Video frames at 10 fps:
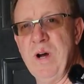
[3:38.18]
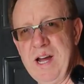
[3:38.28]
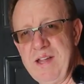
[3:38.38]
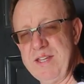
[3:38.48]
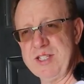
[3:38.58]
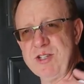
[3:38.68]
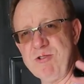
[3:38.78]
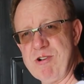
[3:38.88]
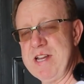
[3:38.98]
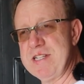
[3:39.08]
how this
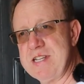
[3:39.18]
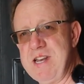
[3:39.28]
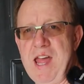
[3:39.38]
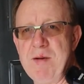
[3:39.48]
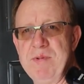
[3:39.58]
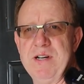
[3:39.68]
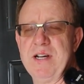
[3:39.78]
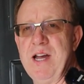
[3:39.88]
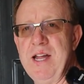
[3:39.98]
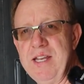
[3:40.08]
great slam
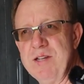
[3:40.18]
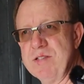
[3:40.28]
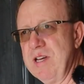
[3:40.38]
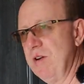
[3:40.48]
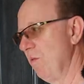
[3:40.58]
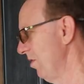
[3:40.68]
dunk idea was gonna